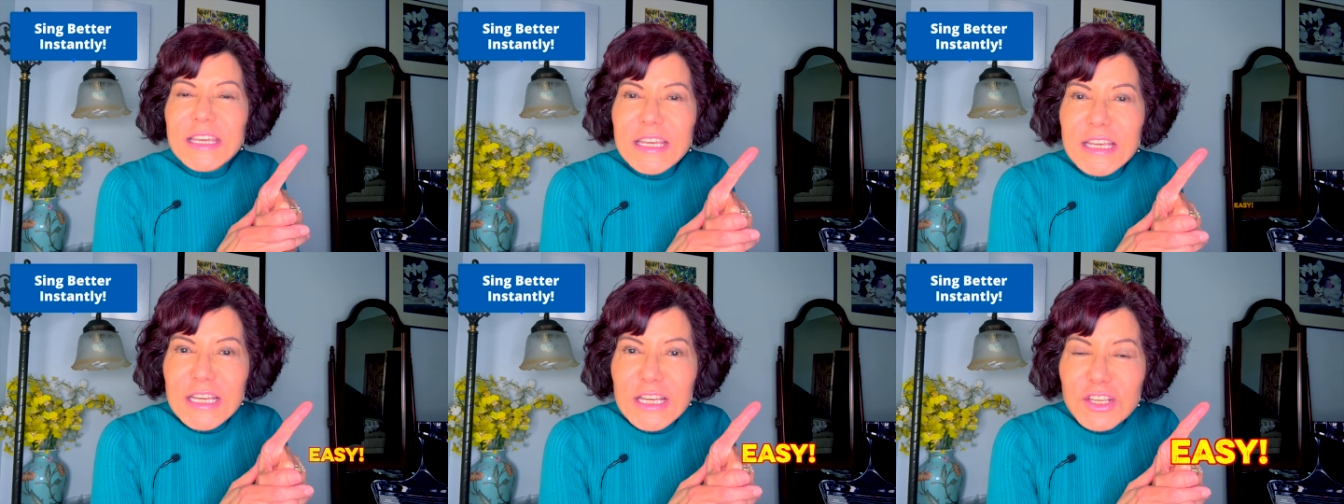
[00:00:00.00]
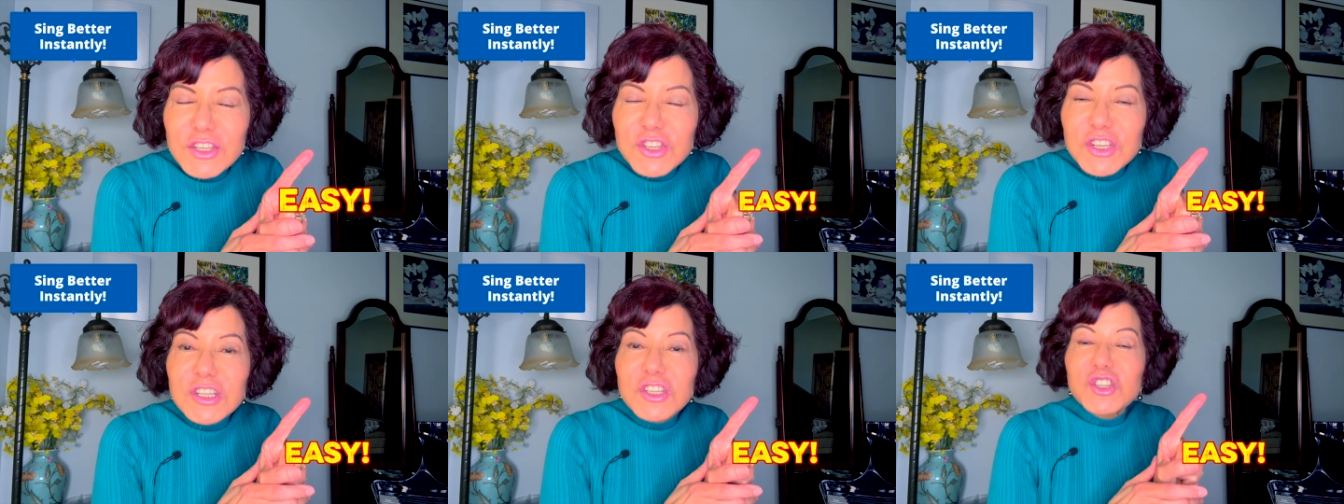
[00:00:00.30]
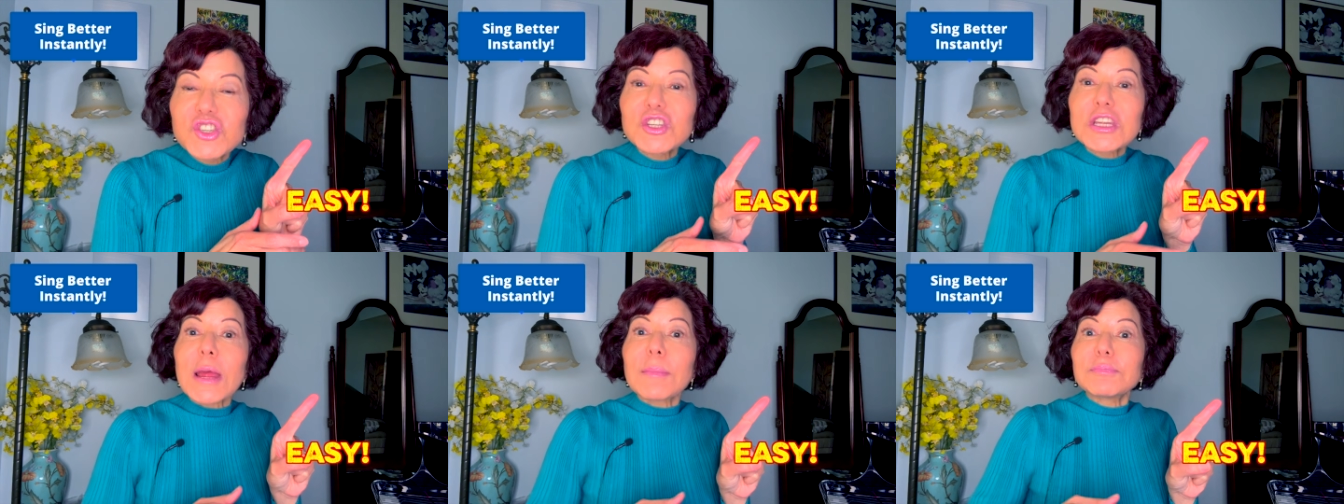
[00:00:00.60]
easy
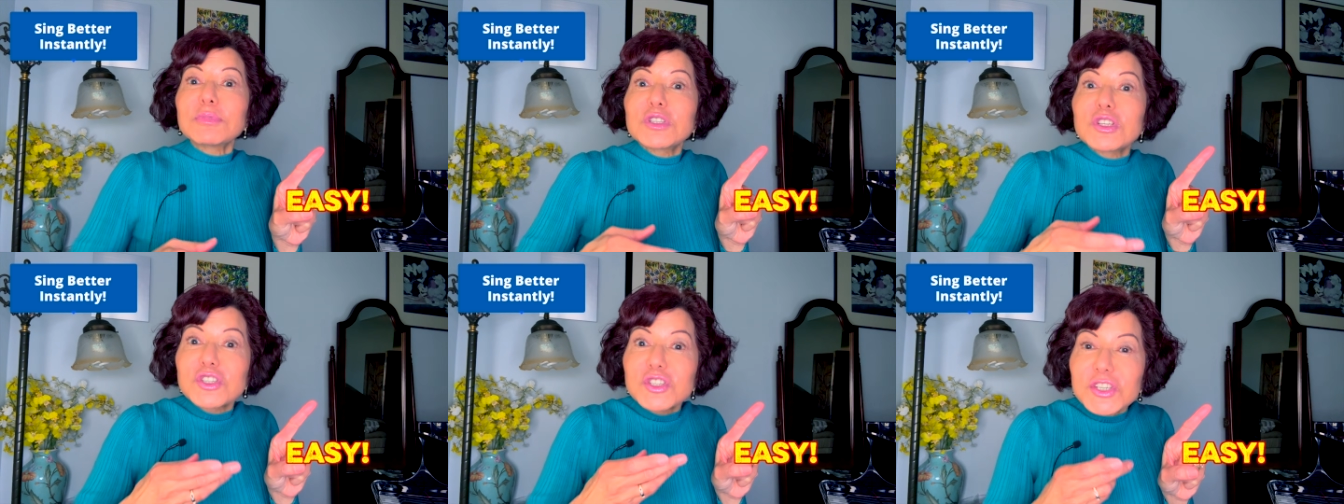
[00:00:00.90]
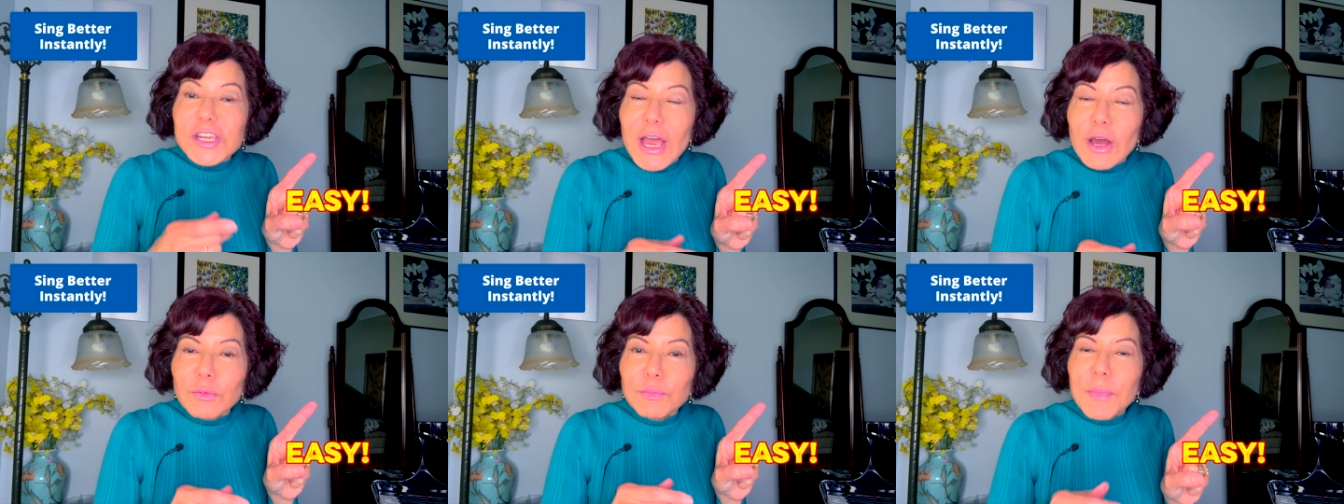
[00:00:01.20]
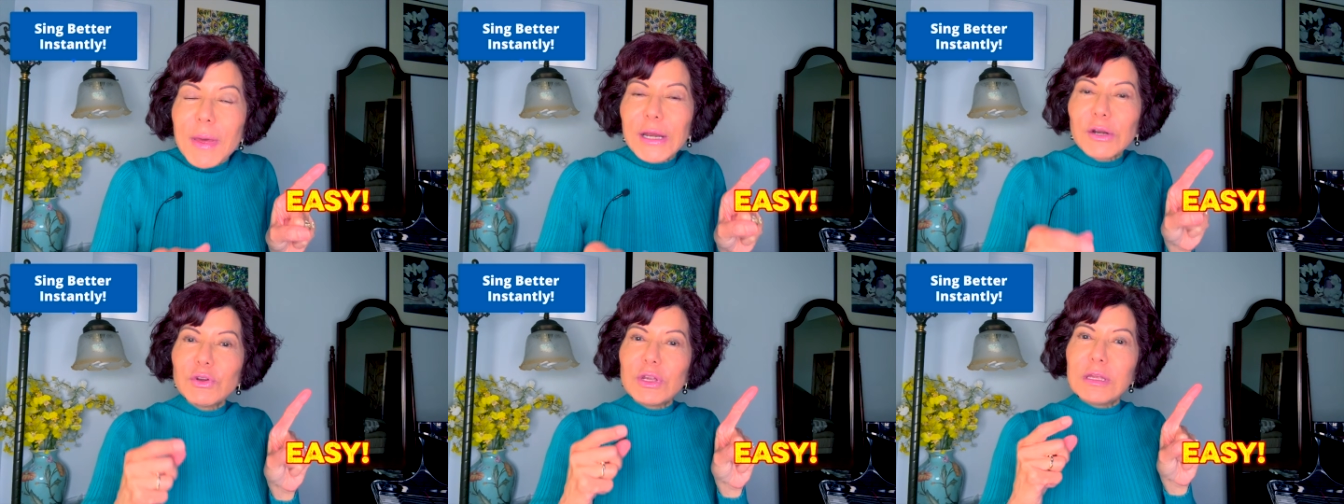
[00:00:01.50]
step to sound
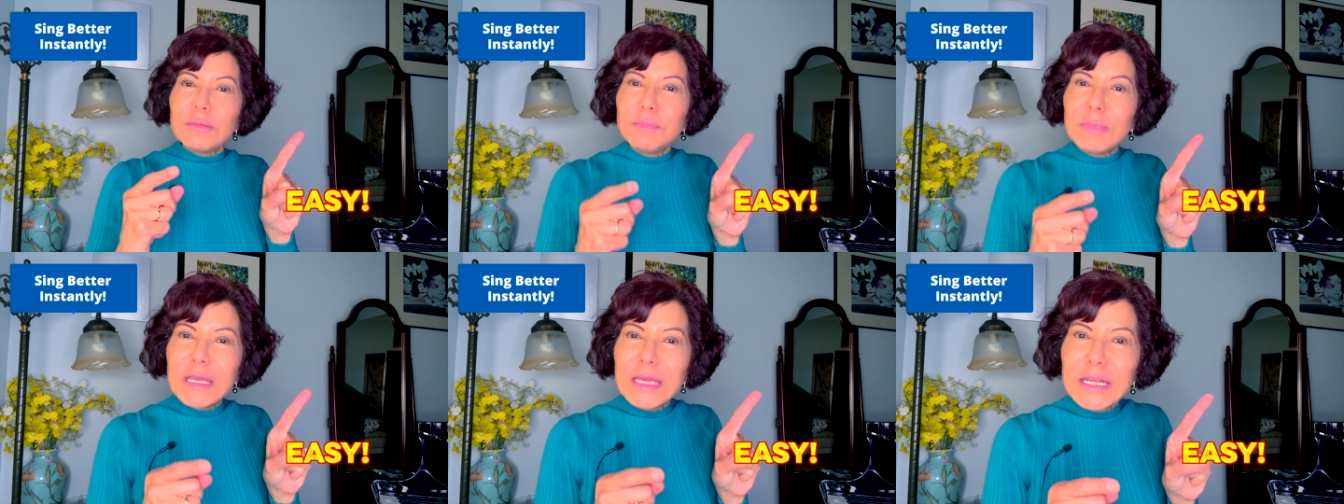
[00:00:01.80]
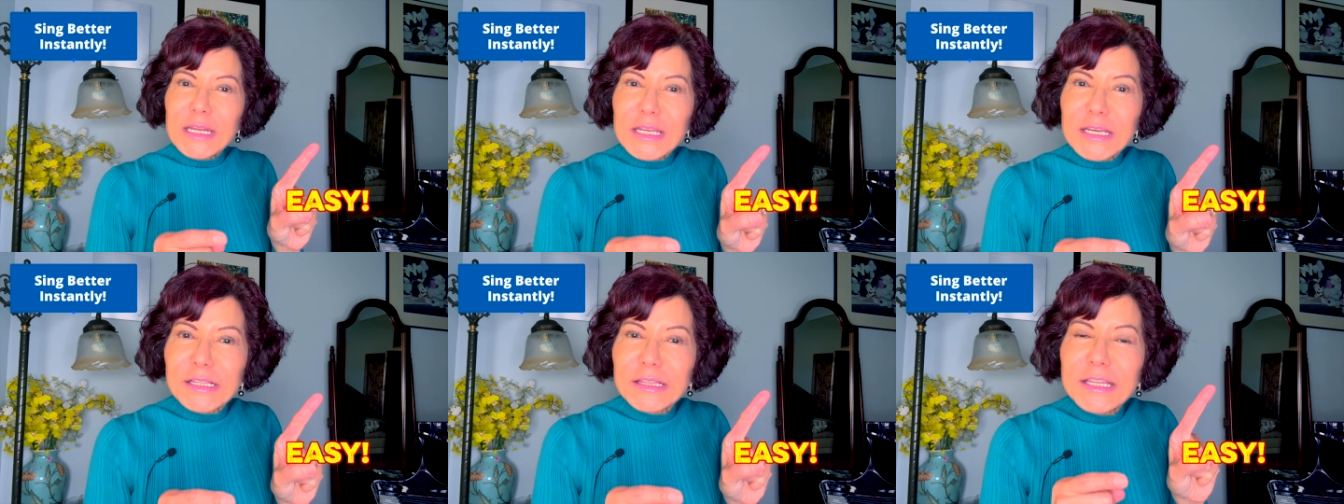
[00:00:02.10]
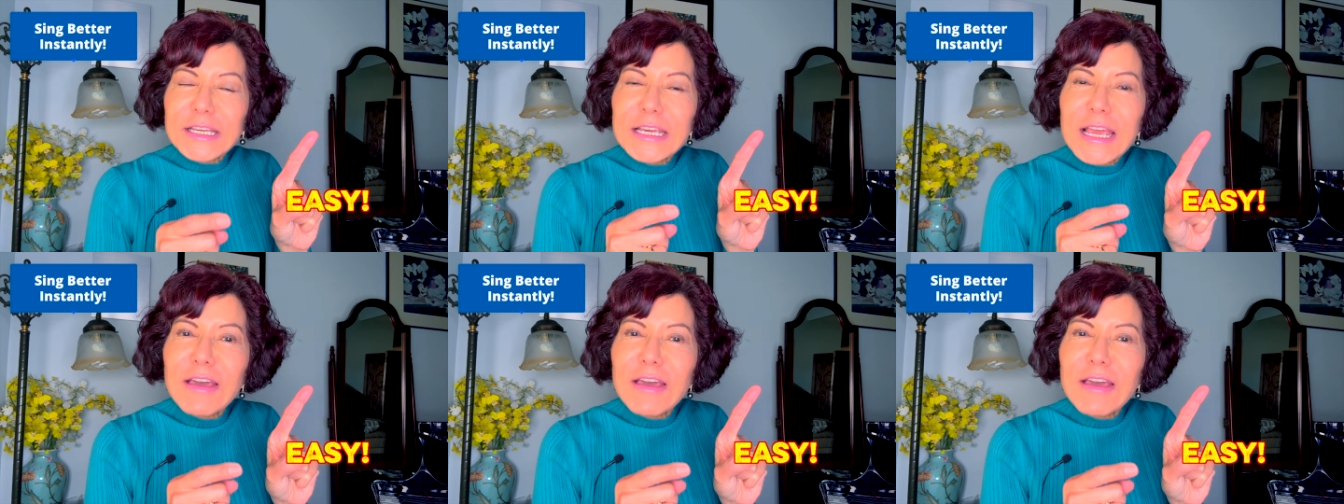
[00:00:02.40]
better immediately,